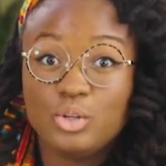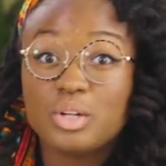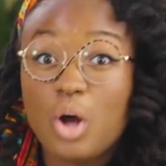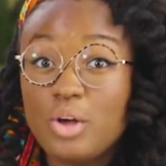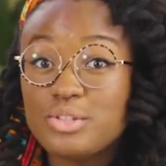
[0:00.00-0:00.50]
You
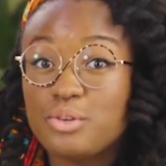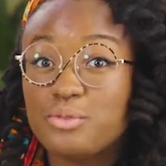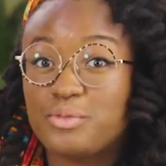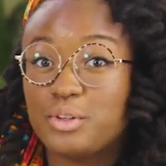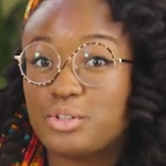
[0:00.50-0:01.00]
can
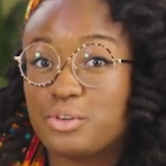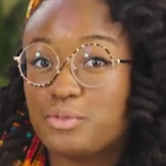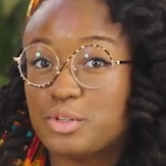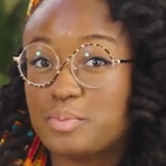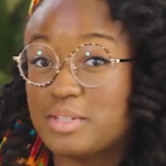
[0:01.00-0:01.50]
also
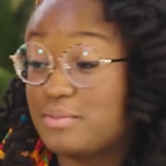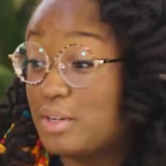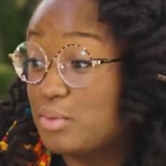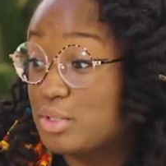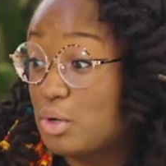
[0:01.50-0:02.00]
filter for
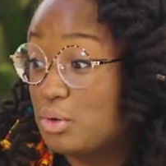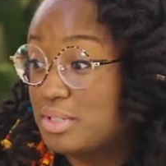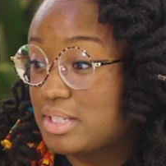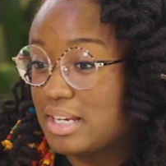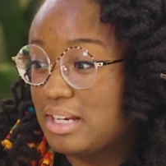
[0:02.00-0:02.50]
specific
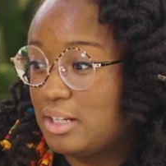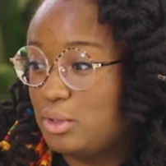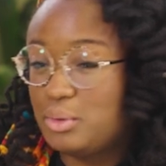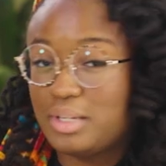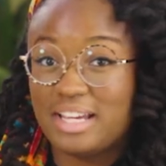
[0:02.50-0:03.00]
results,
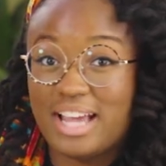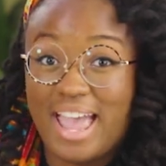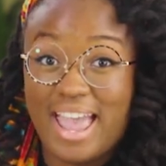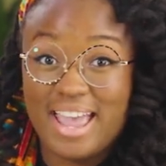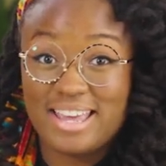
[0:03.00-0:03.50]
including
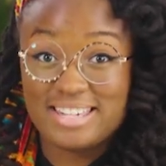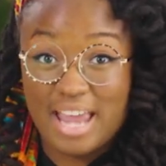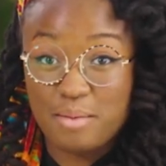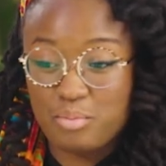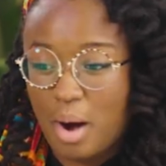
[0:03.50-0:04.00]
a
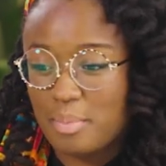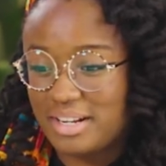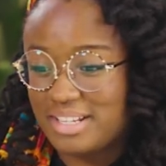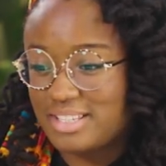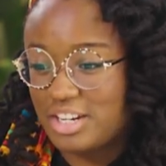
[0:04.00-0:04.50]
name
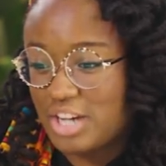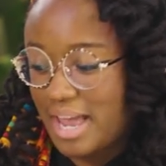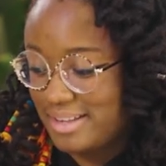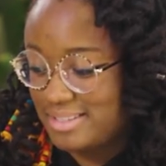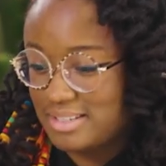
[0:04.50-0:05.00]
property, such
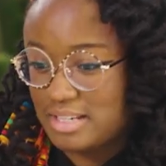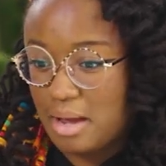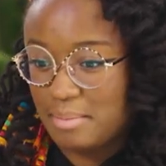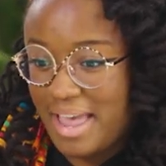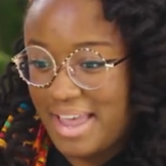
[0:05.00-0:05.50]
as
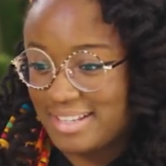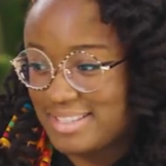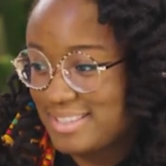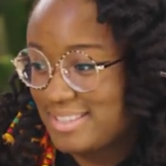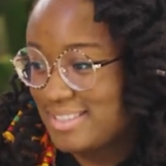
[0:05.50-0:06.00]
Tom
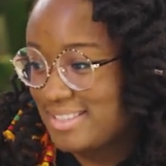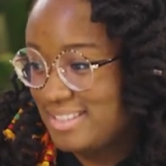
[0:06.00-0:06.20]
Hanks.